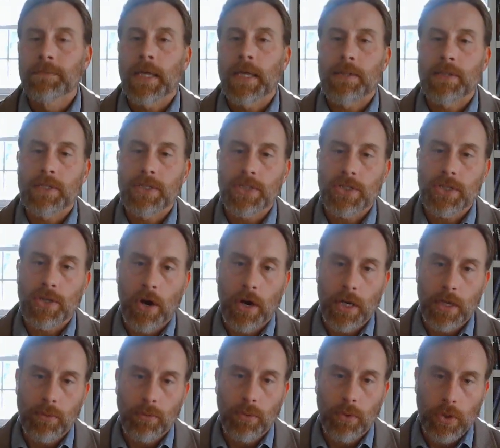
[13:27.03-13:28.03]
And then
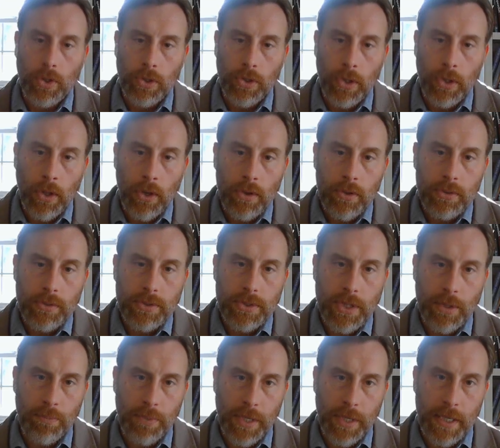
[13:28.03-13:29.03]
Ciardi will close
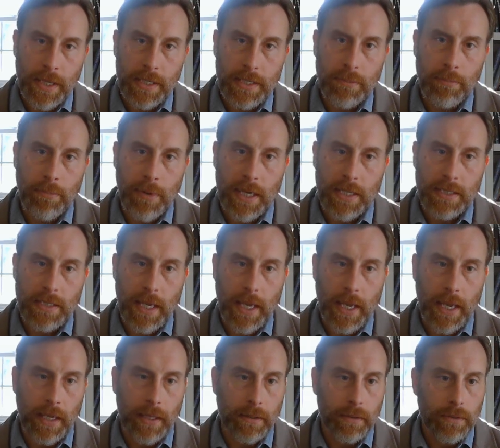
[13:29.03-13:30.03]
the piece by
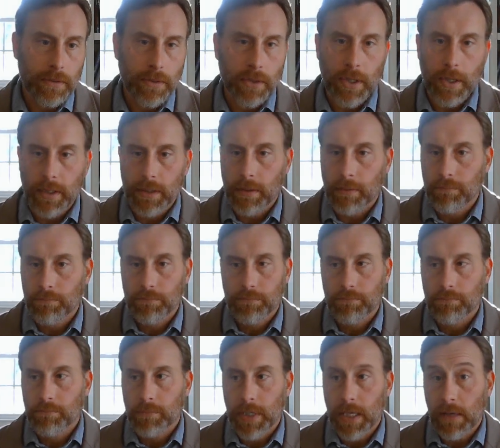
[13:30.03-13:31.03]
saying, look,
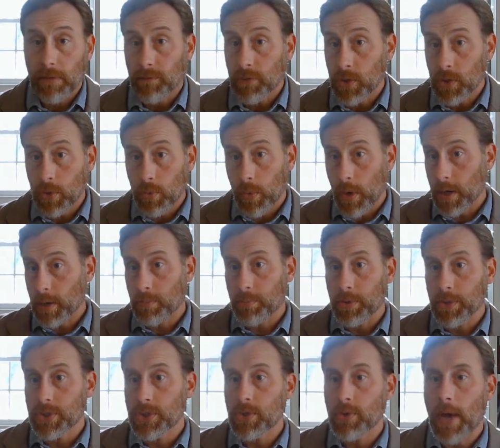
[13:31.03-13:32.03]
if you want to
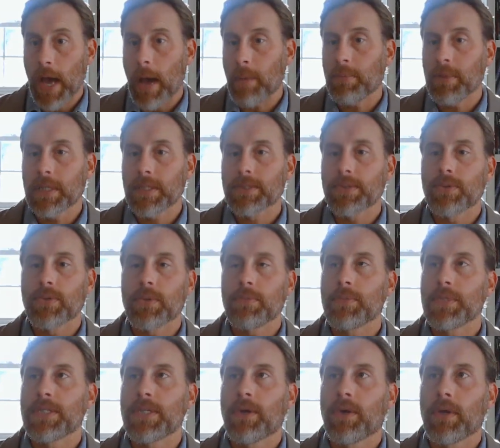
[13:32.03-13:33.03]
pursue happiness through the
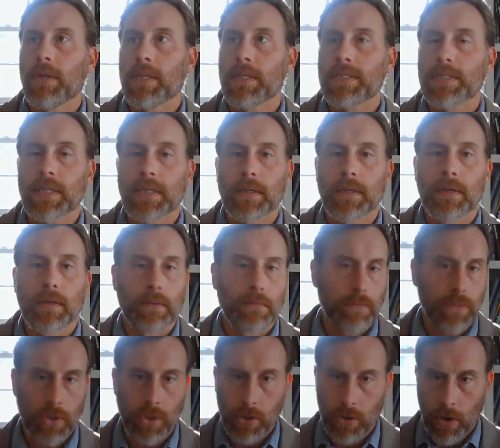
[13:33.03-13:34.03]
materialistic,
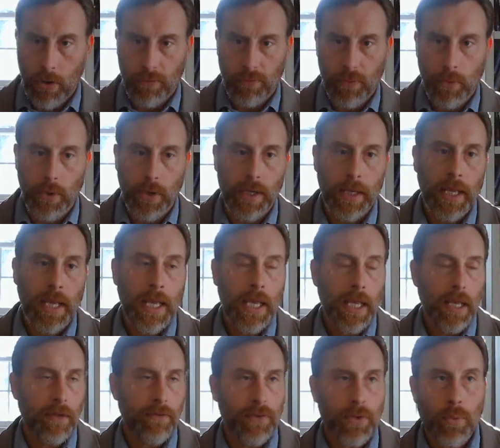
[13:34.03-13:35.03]
go for it.
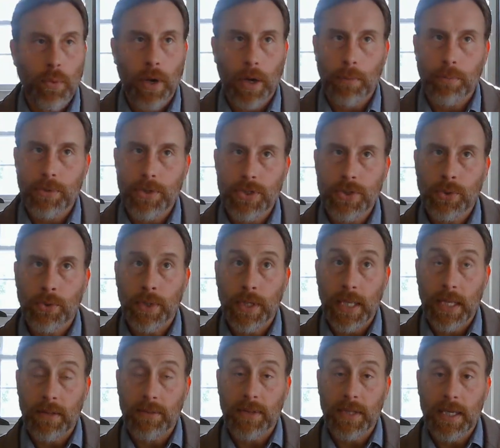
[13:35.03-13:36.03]
If you want to pursue it
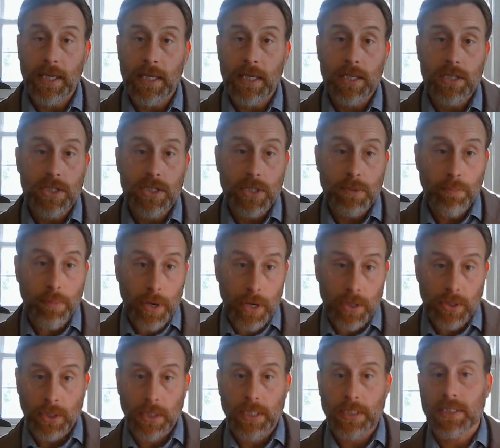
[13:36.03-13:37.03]
in the
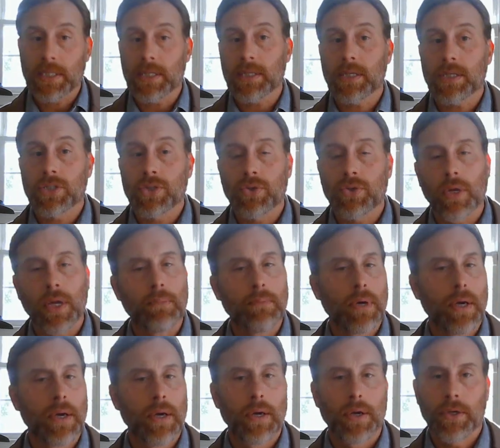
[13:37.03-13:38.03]
spiritualistic extreme,
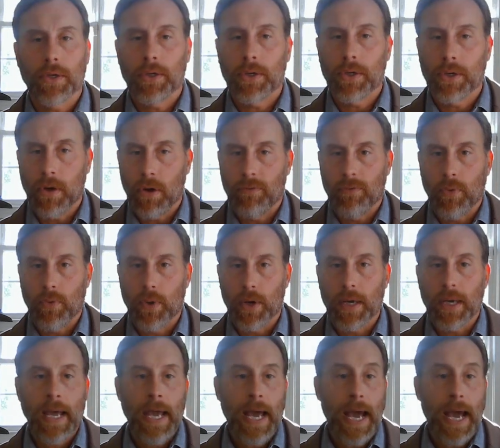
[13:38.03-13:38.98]
go for it.